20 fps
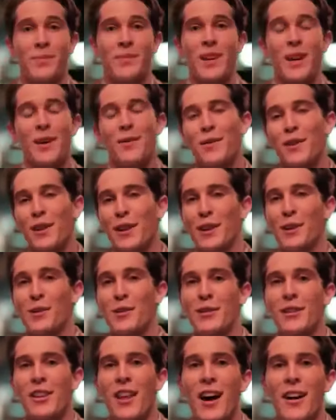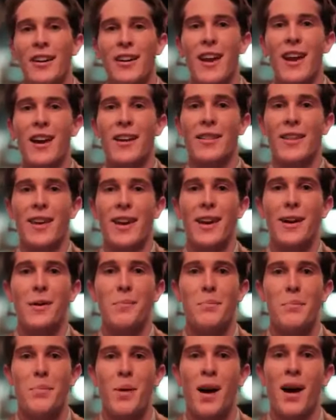Definitely good luck out there,
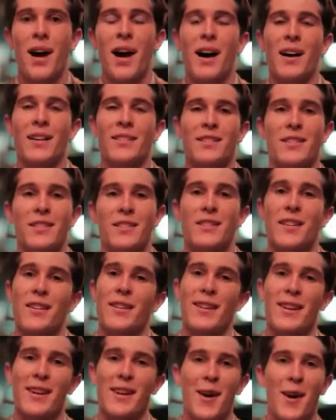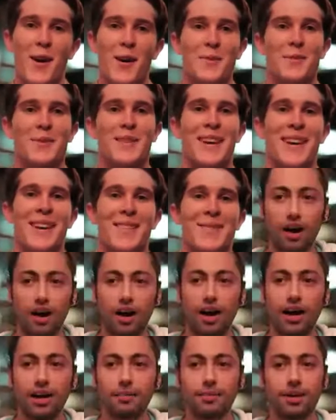but just don't get your hopes up.
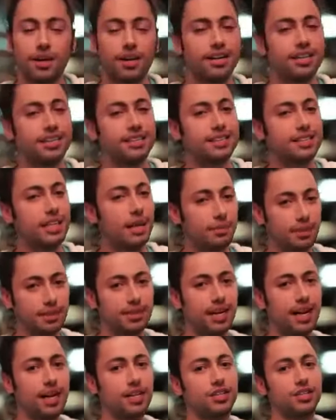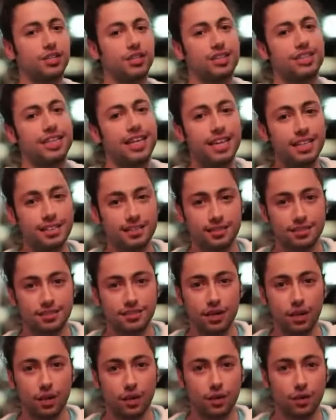I'm going to sabotage your set,
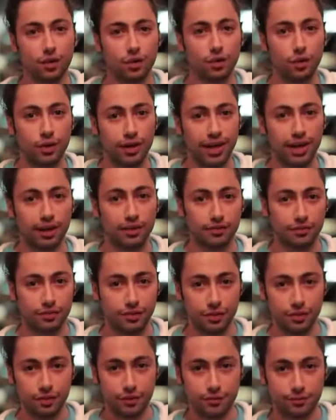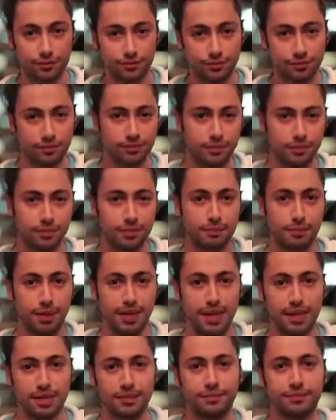so look out for
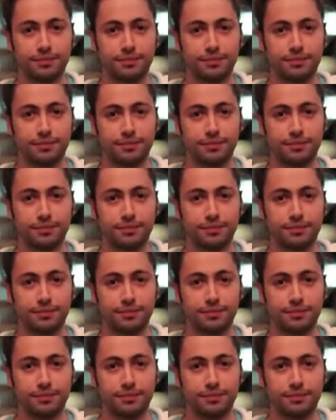me.